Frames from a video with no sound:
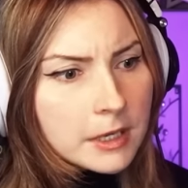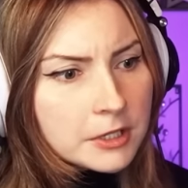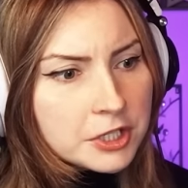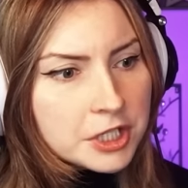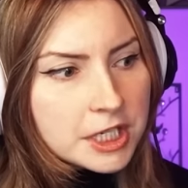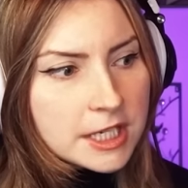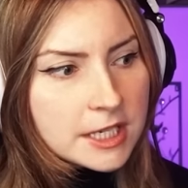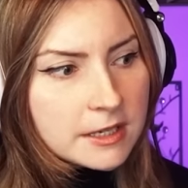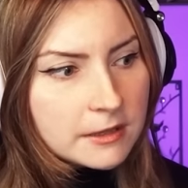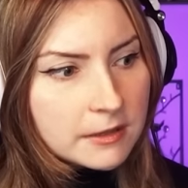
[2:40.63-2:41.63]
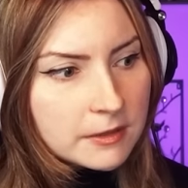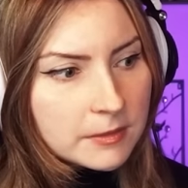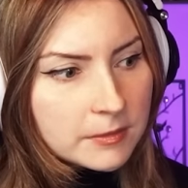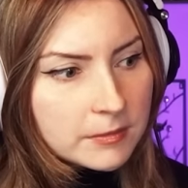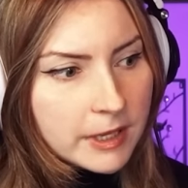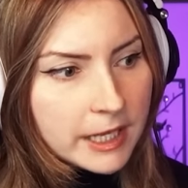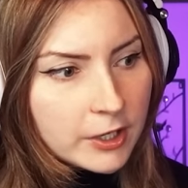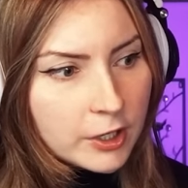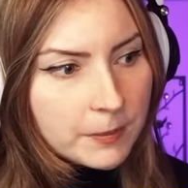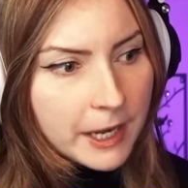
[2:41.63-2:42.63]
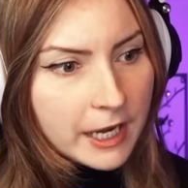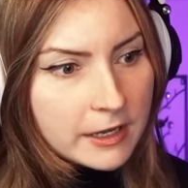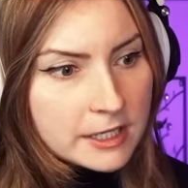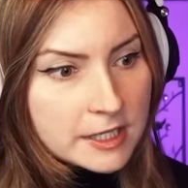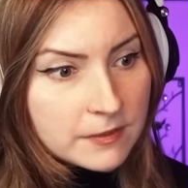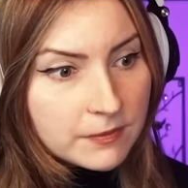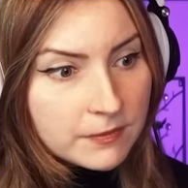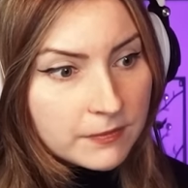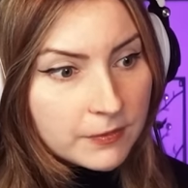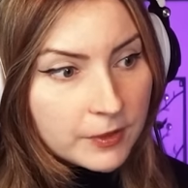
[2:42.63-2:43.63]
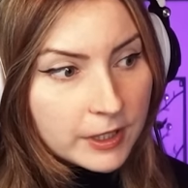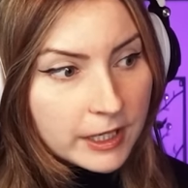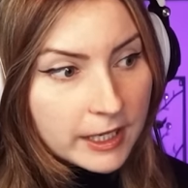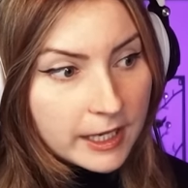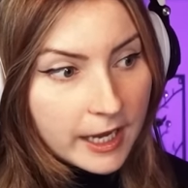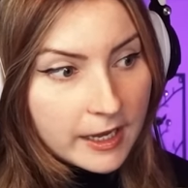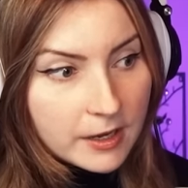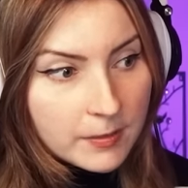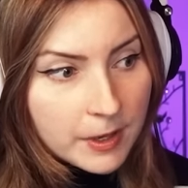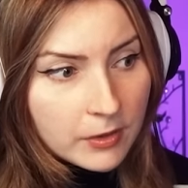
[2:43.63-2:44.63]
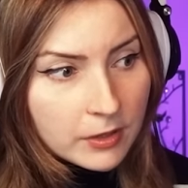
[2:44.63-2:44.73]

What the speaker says: She made her parents forget about